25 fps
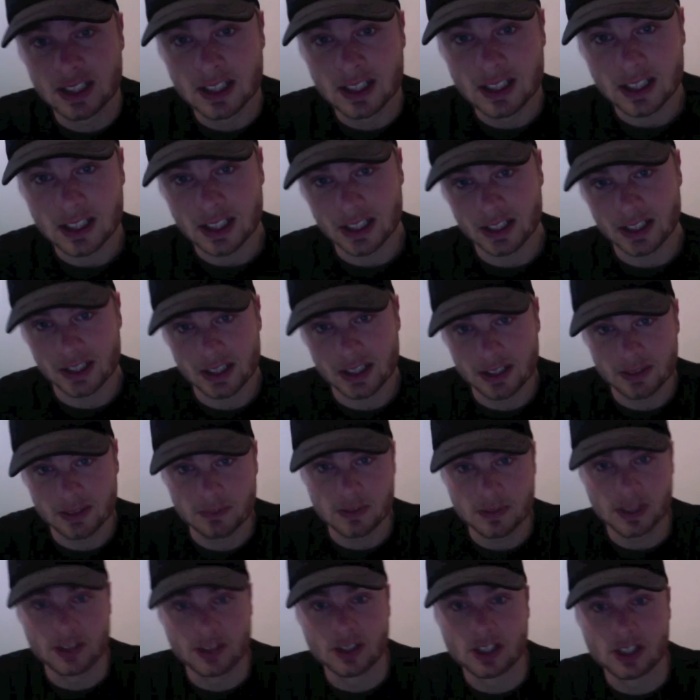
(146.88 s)

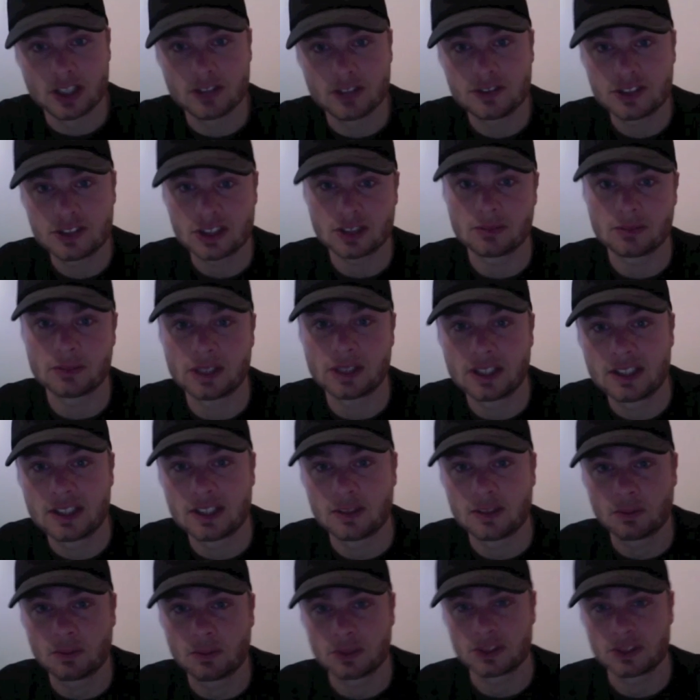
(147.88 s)
a knife sharpening
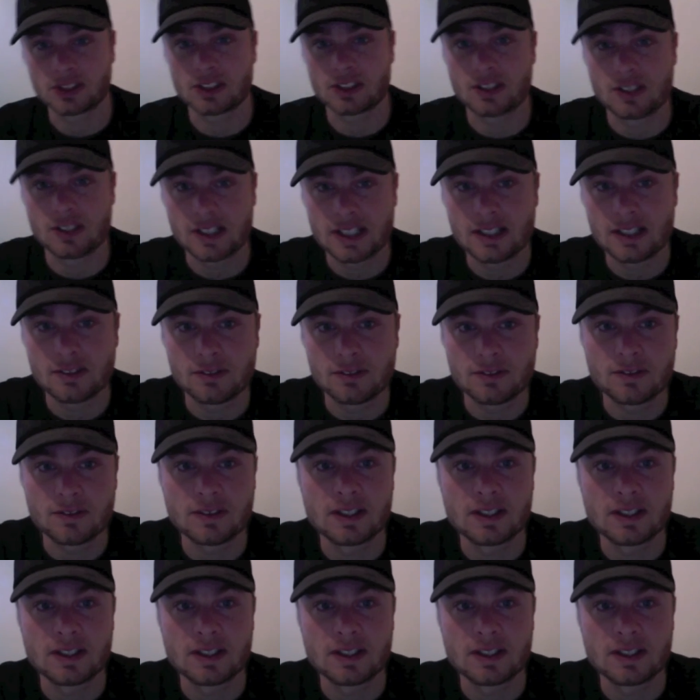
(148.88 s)
kit, which I don't have,